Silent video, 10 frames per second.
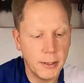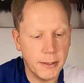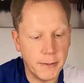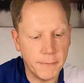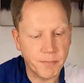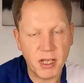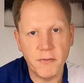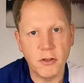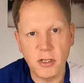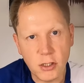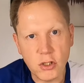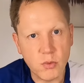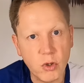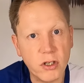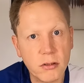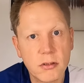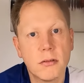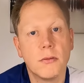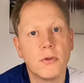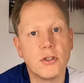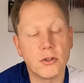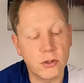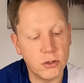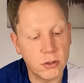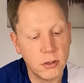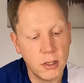other than it just works, which is good.